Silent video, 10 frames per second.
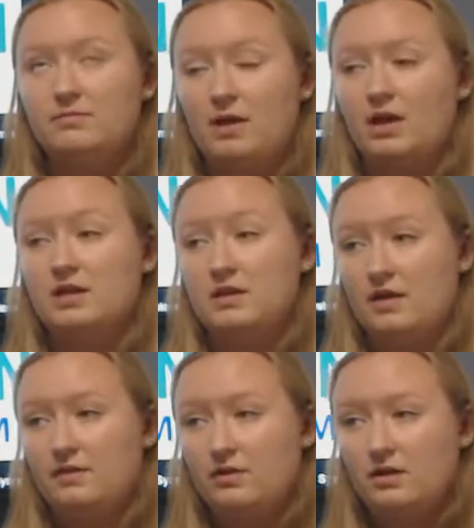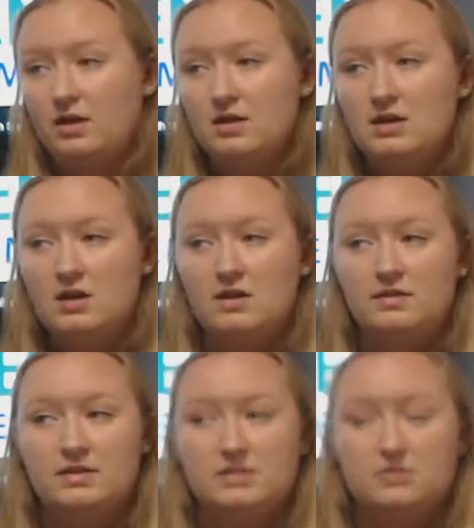by another.
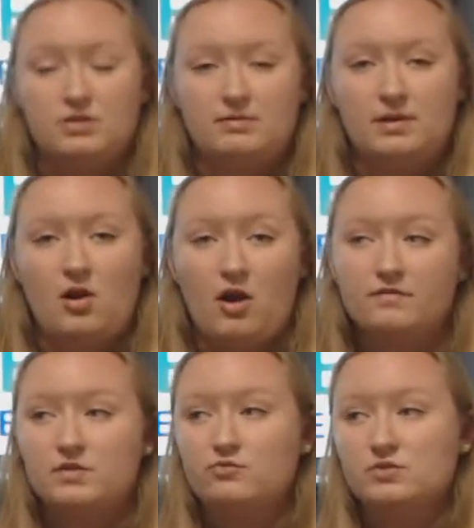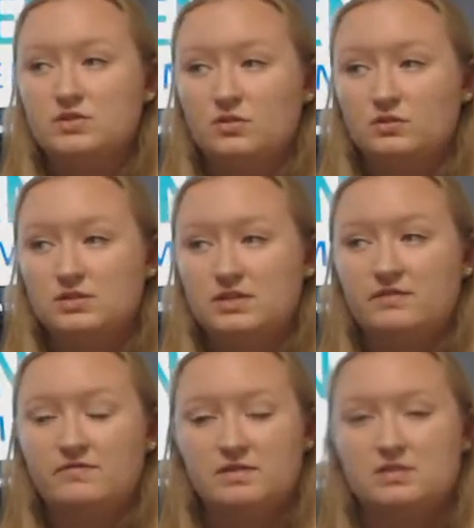This treatment often results
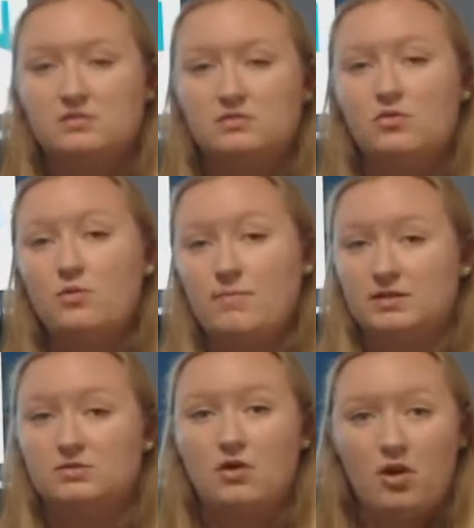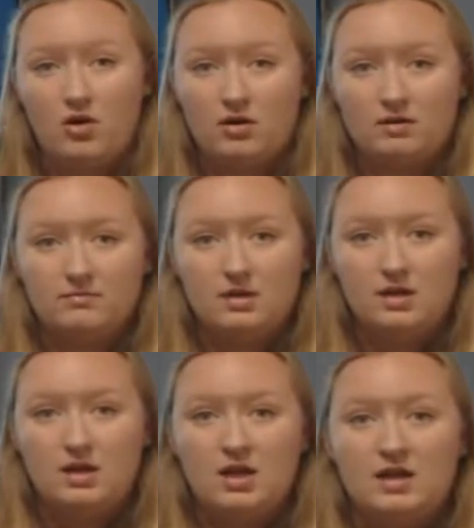in physical or mental harm.
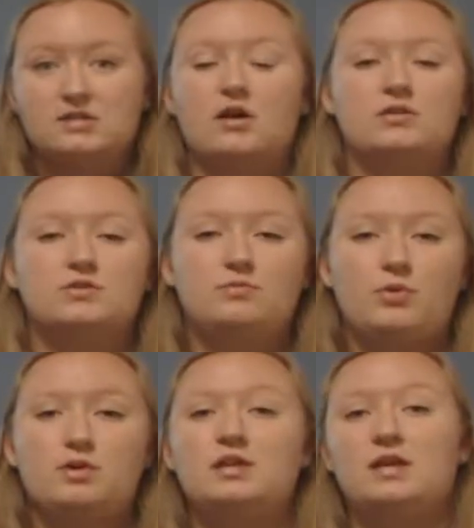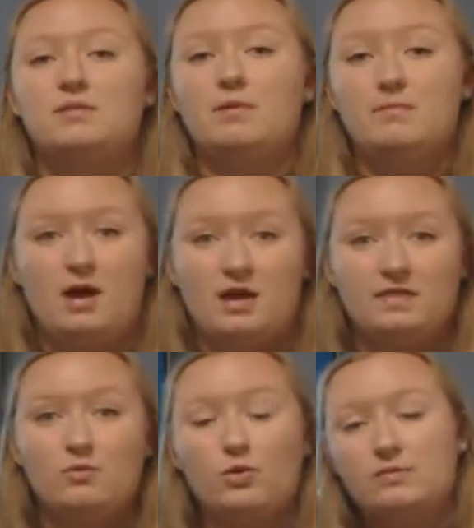It's also important to keep in
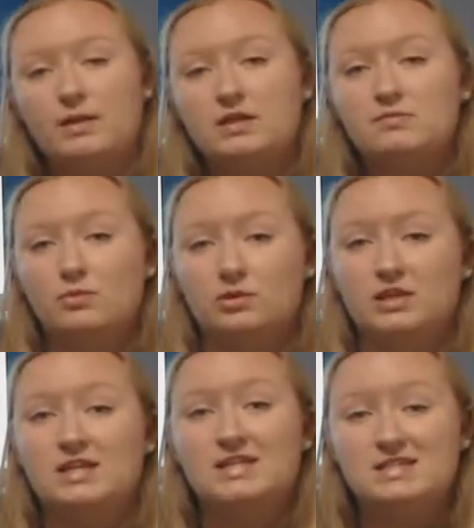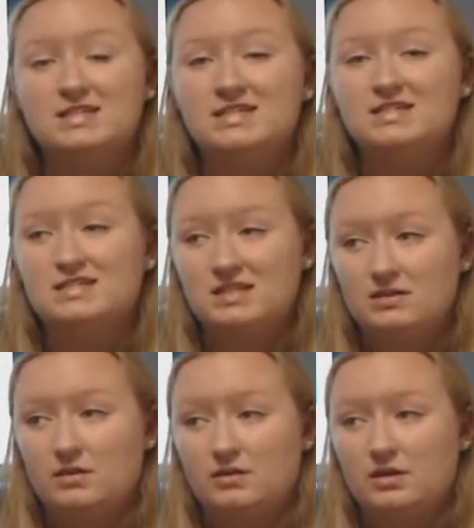mind that workplace bullying is
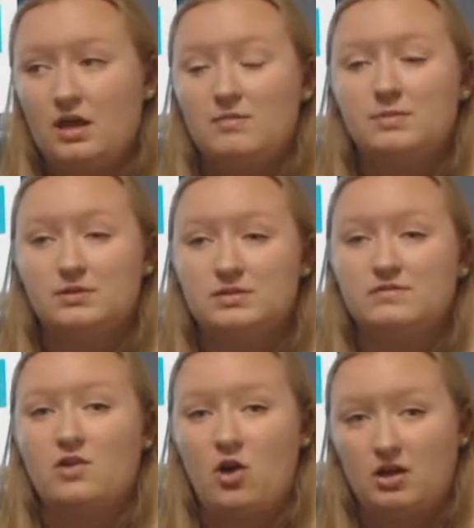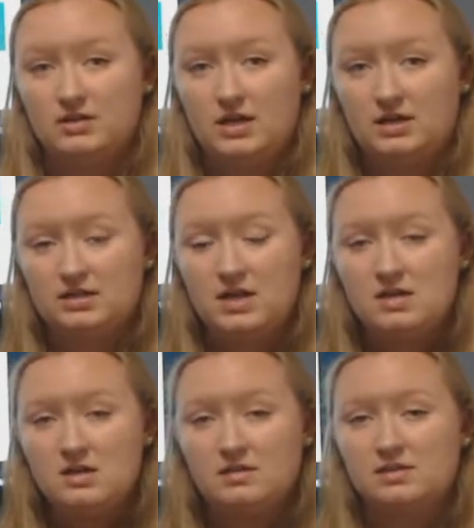considered abusive conduct.
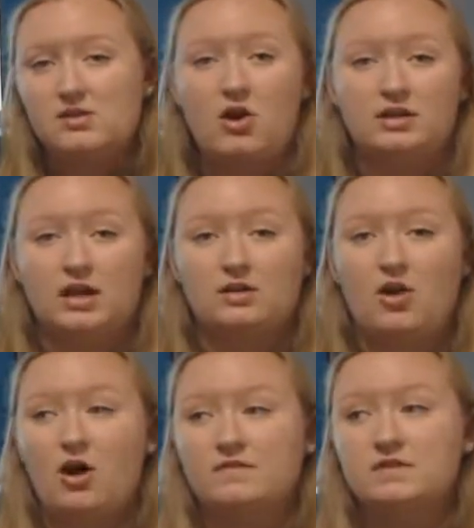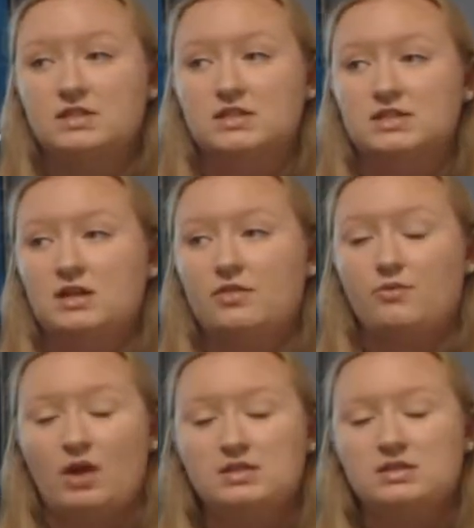This conduct often
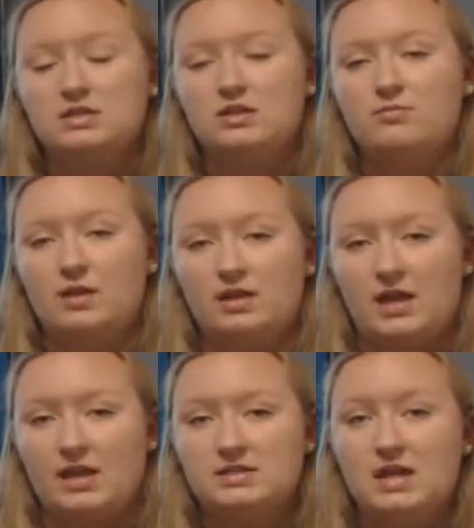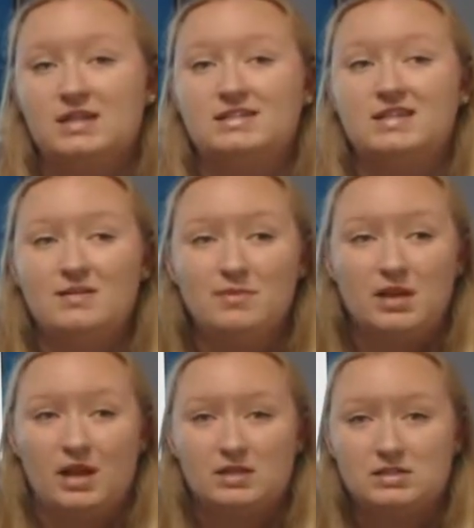threatens, humiliates, and
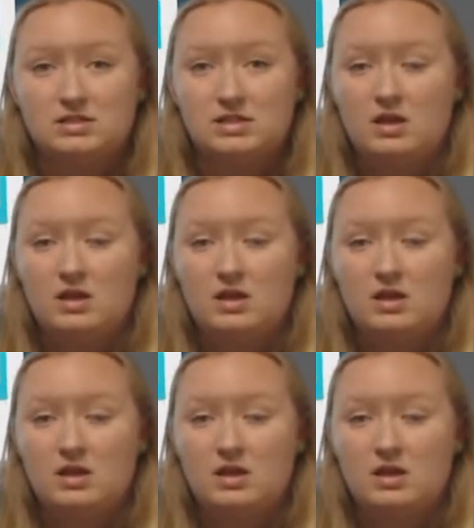intimidates